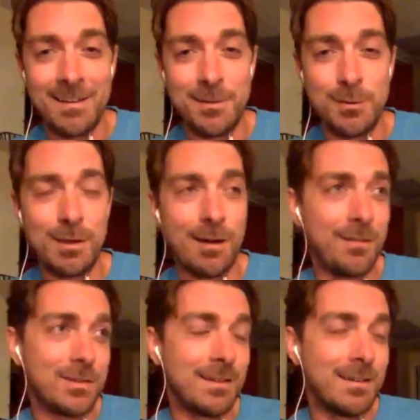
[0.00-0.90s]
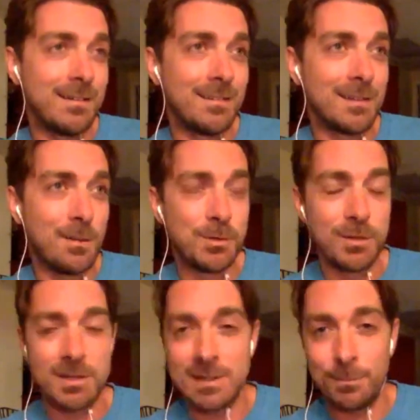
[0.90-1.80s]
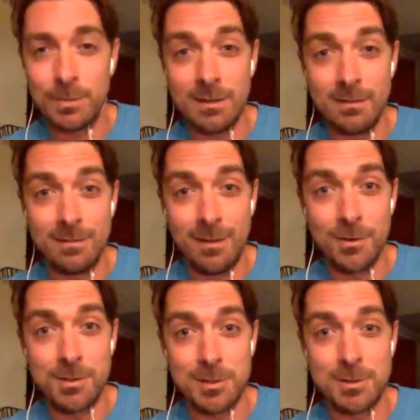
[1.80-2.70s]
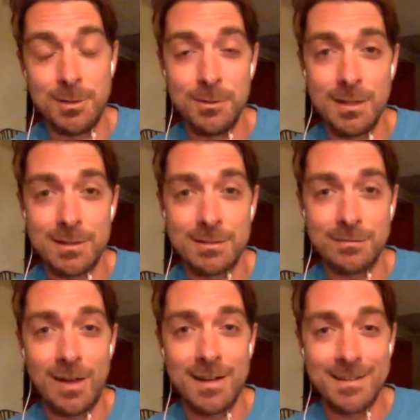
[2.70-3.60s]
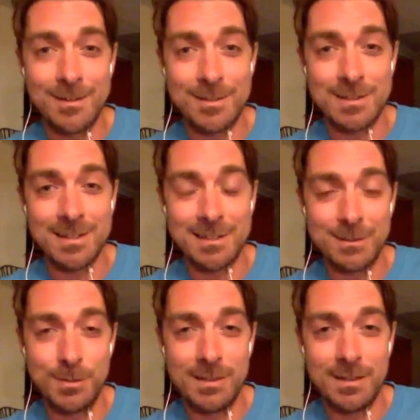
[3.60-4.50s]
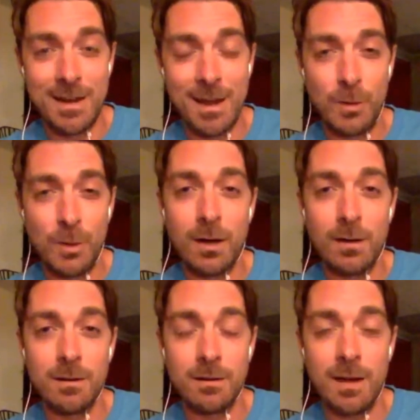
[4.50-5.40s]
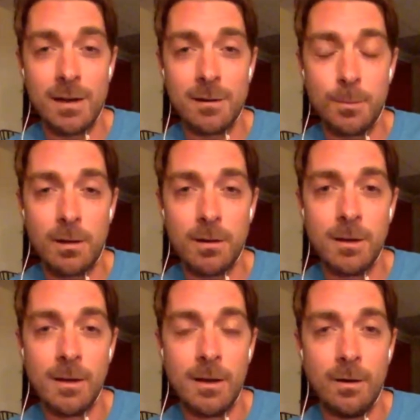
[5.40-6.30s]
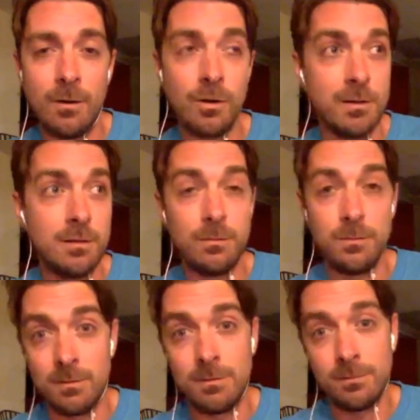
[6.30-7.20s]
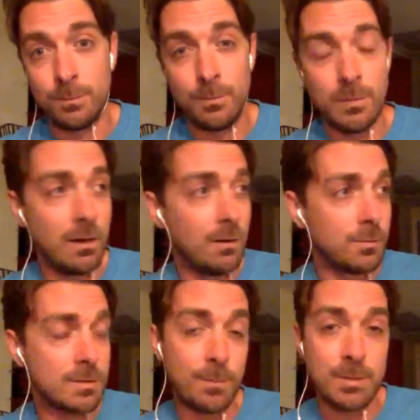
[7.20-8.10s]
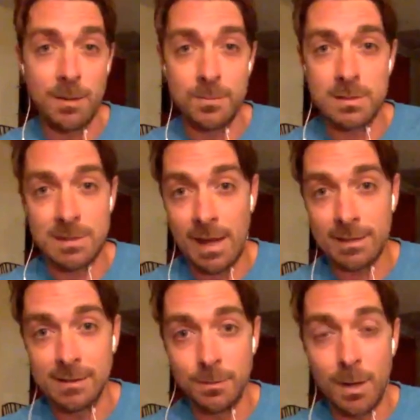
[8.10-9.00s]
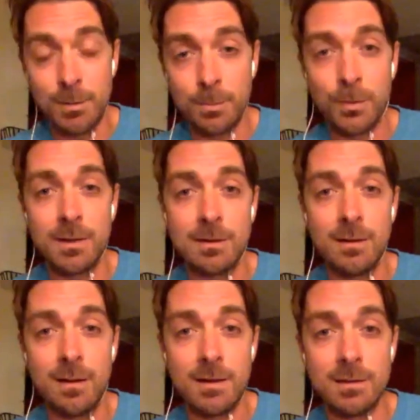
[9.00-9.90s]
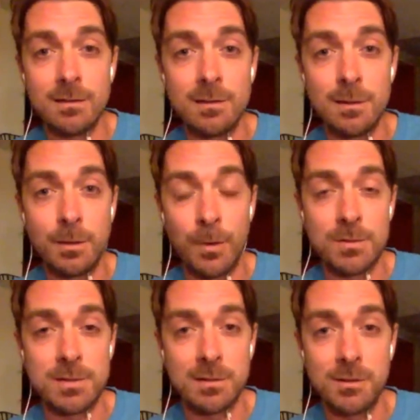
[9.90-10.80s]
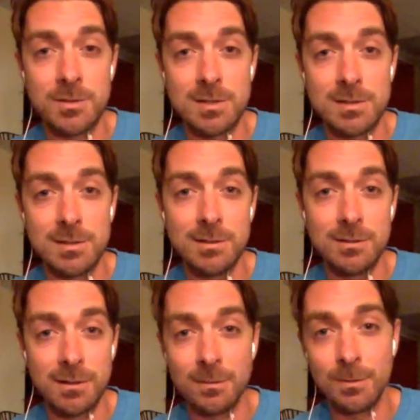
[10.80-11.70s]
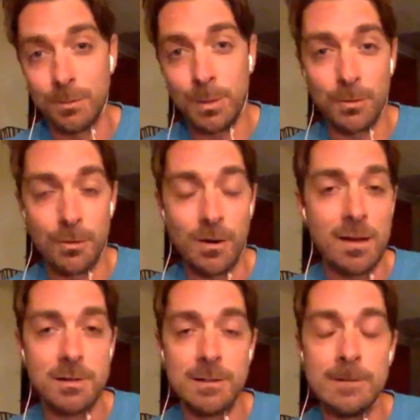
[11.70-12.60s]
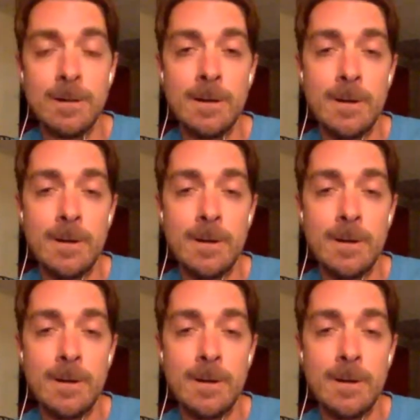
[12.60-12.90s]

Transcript: you either have to come to accept that, oh, it's just you that's finding those things to be unhappy about or angry about, or you know, sometimes sadly maybe put it on the person closest to you or the people around you.